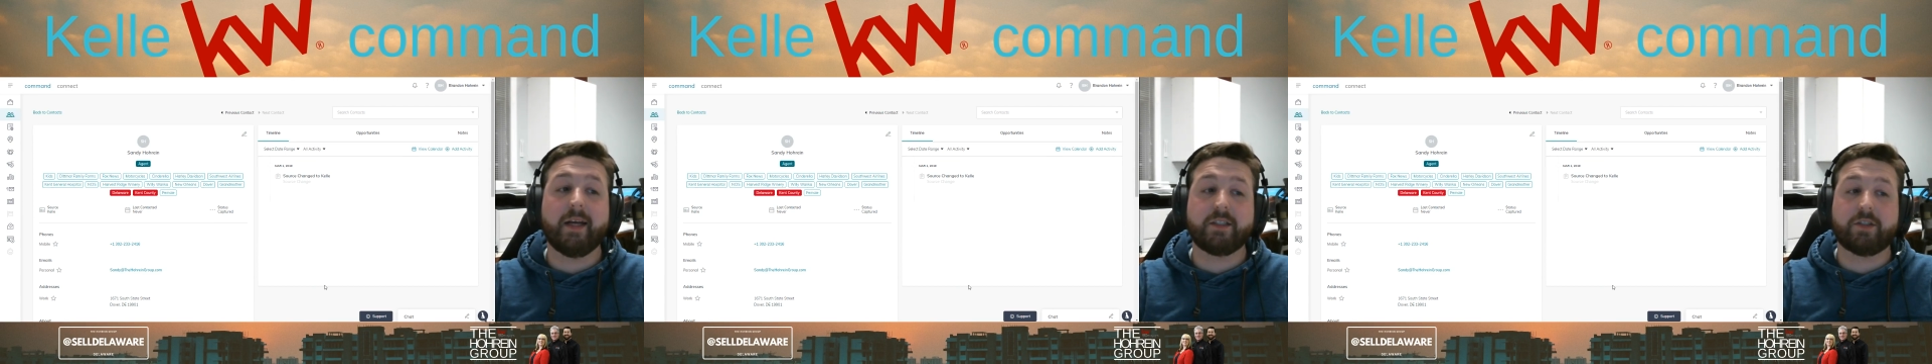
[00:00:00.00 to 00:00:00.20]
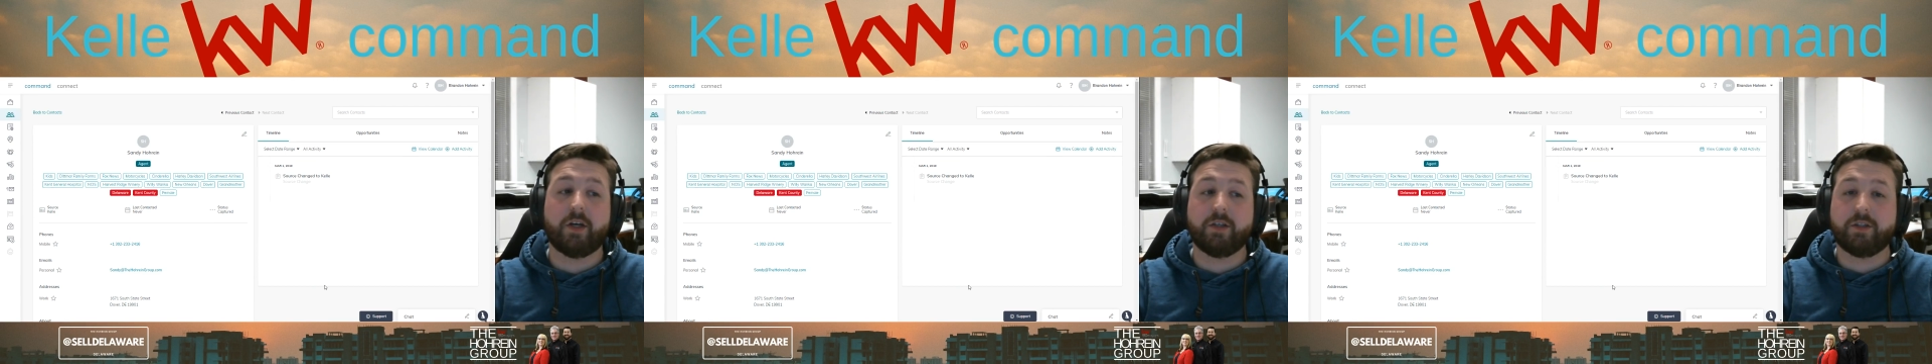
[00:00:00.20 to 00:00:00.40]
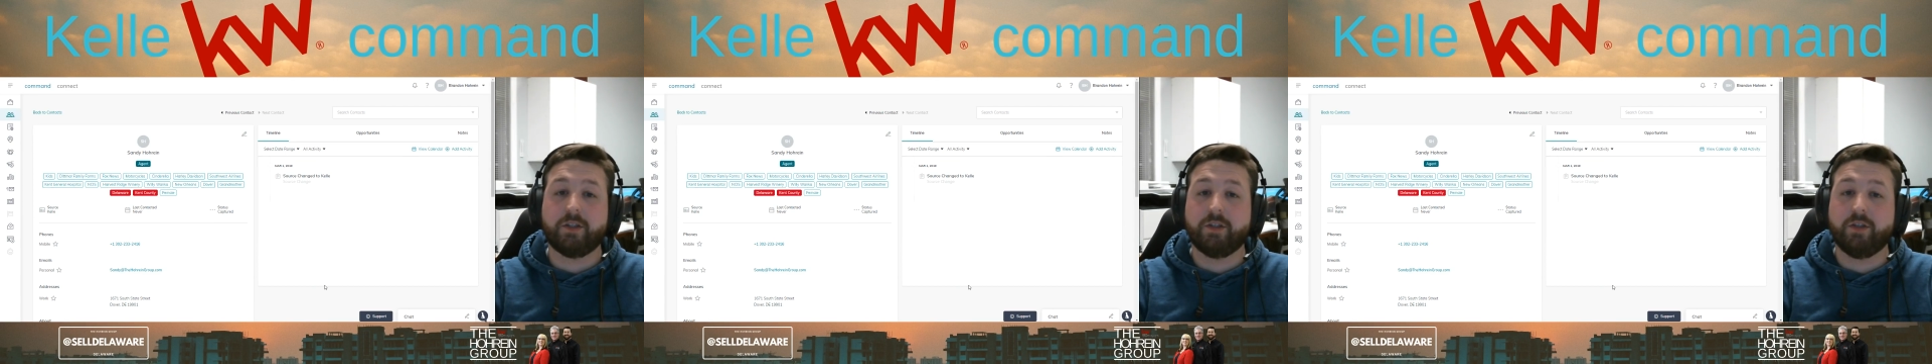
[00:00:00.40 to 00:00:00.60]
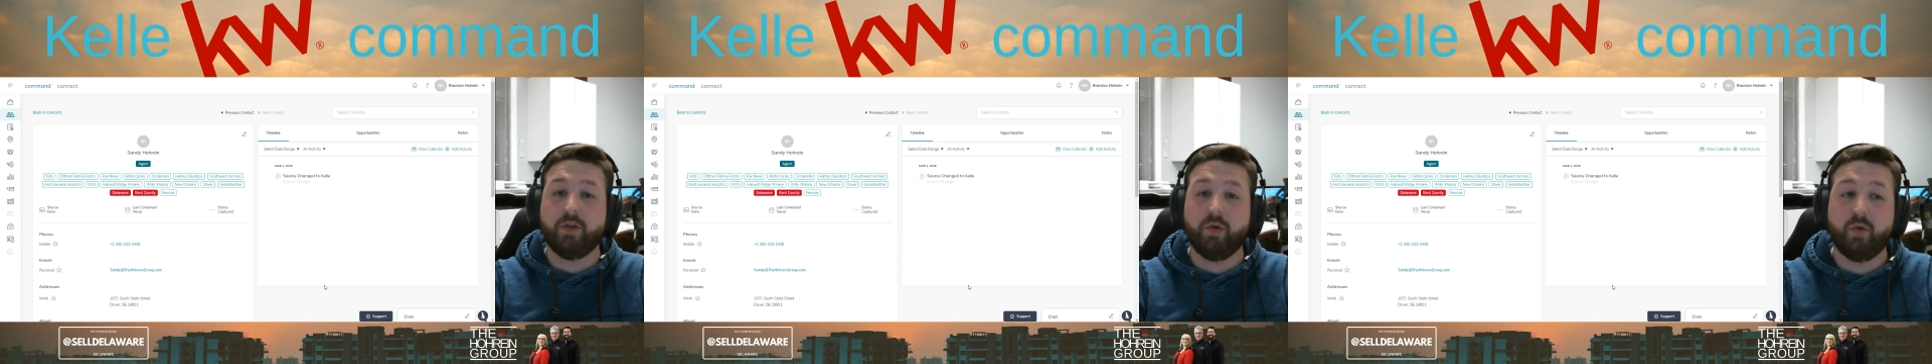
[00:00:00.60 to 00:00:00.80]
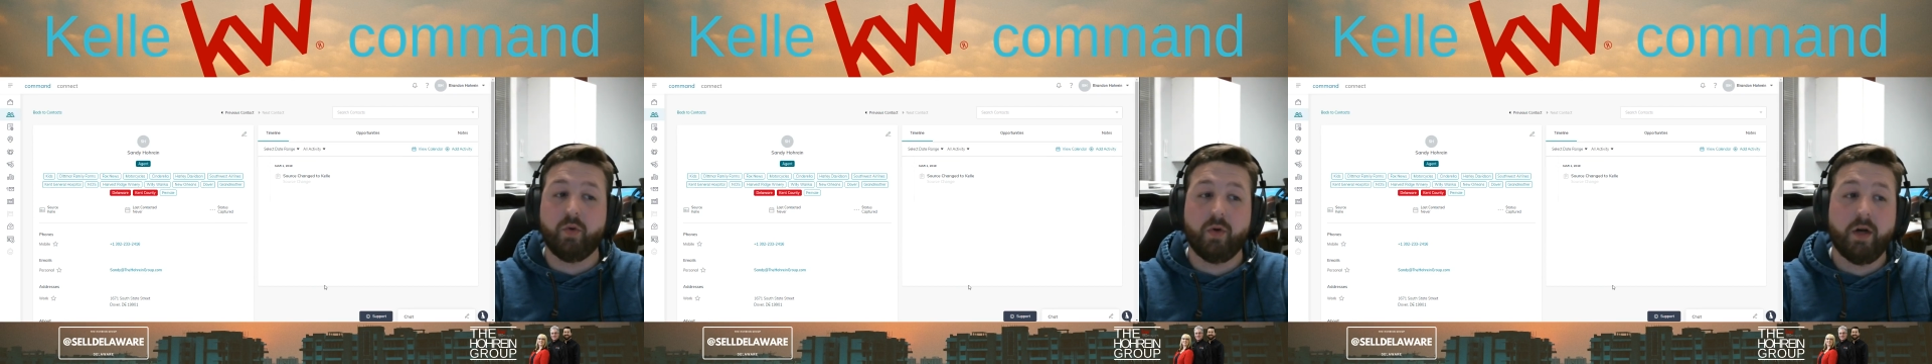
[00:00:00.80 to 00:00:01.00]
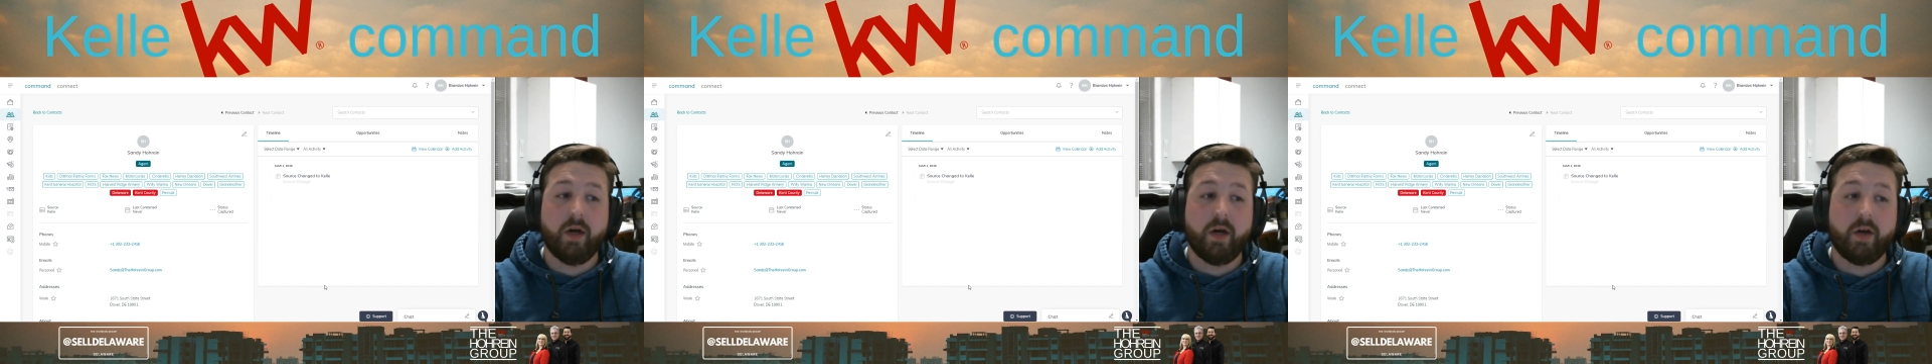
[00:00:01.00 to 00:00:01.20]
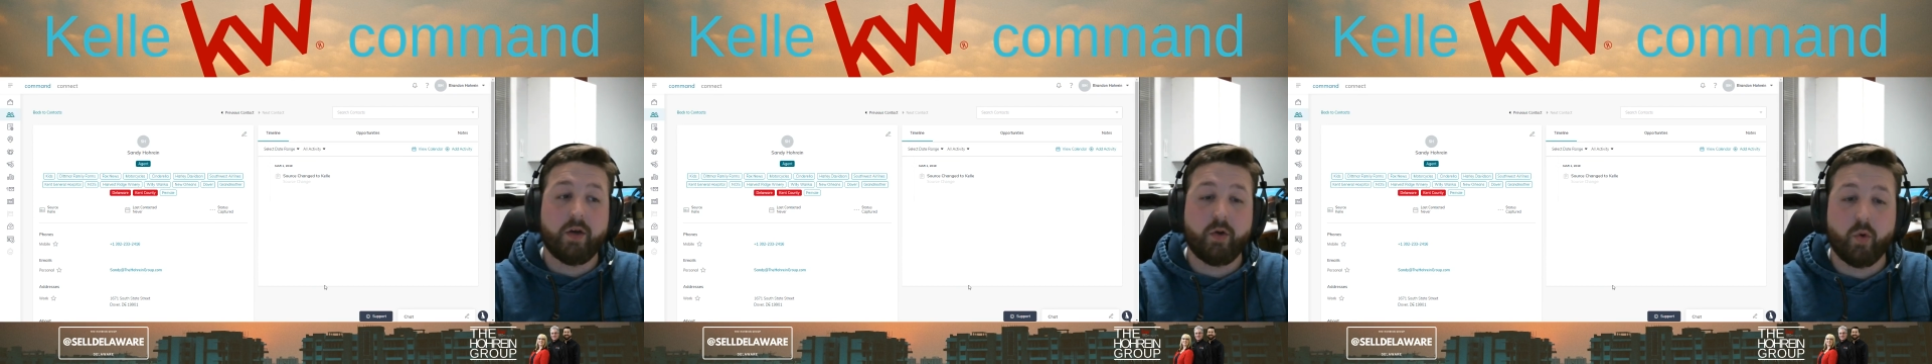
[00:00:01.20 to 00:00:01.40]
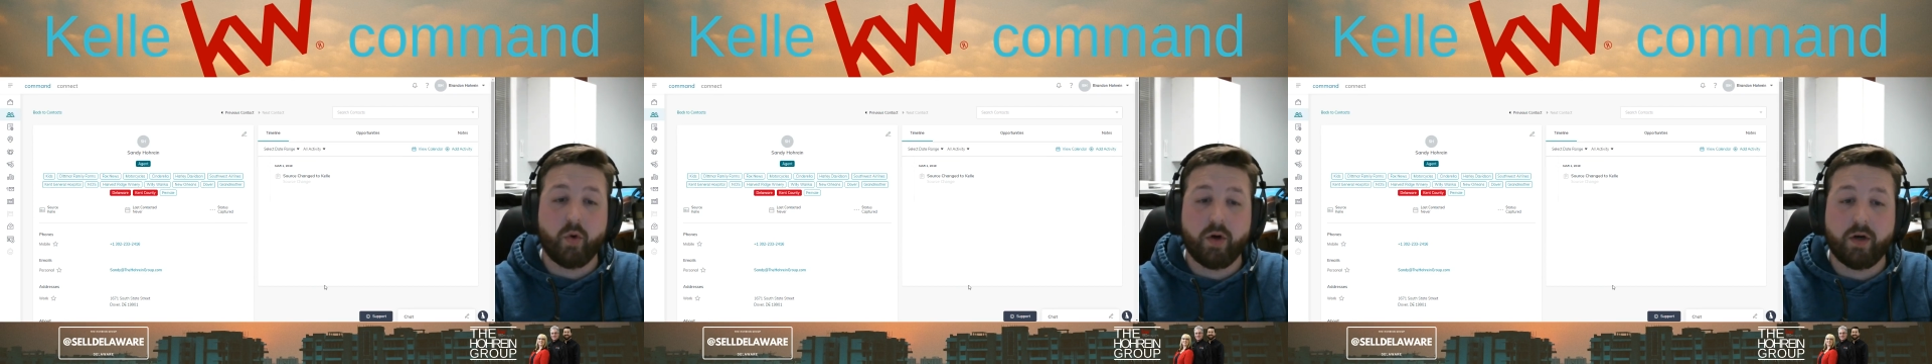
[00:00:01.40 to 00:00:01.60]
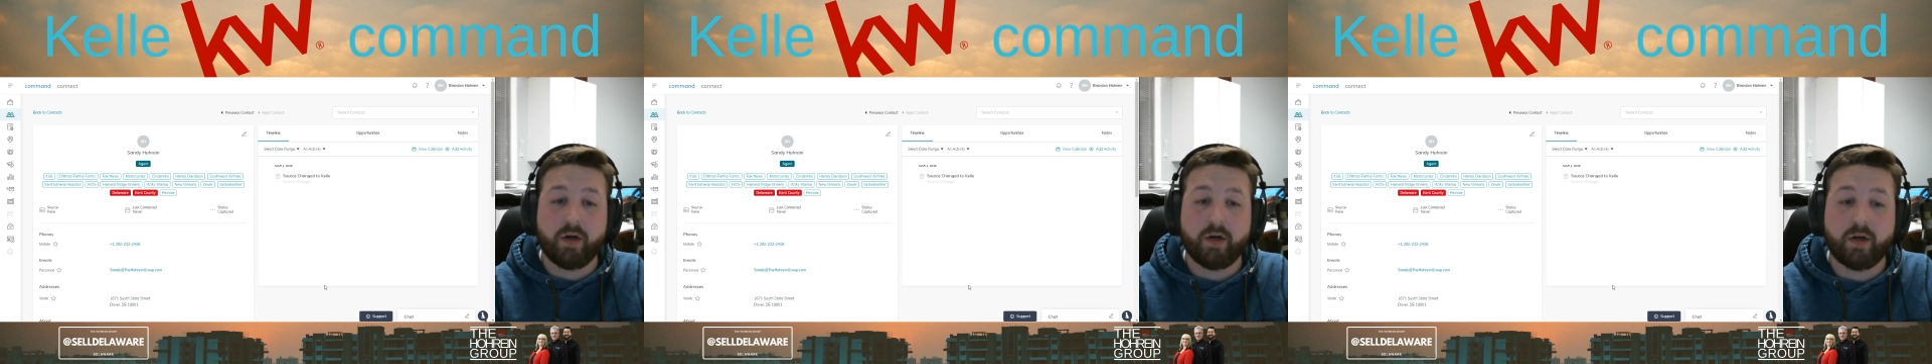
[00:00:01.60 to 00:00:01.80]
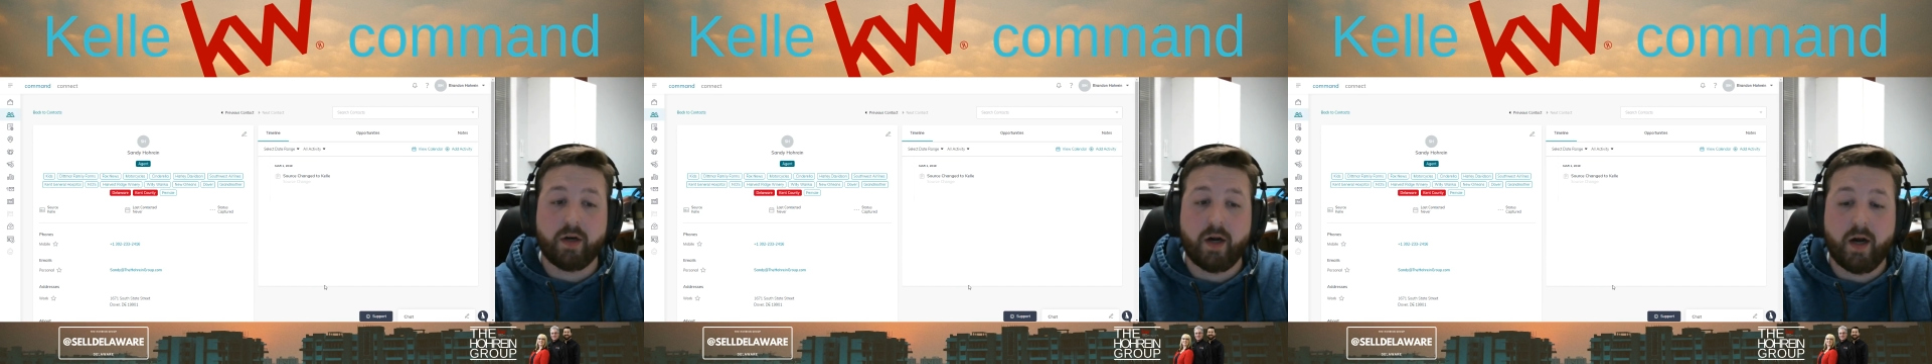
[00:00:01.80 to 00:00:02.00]
start to do
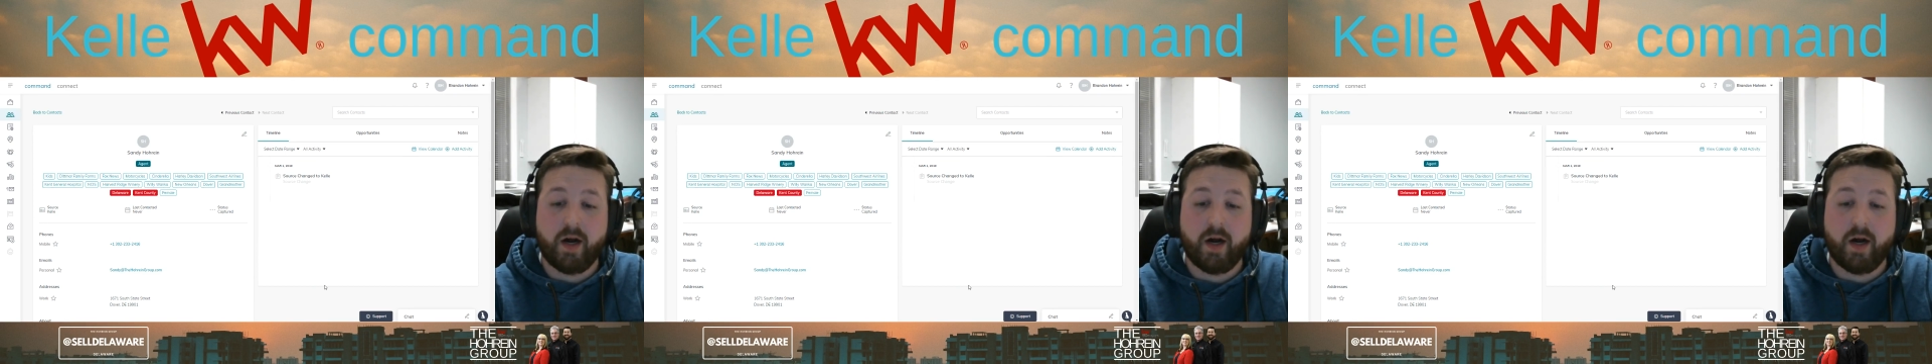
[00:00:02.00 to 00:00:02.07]
your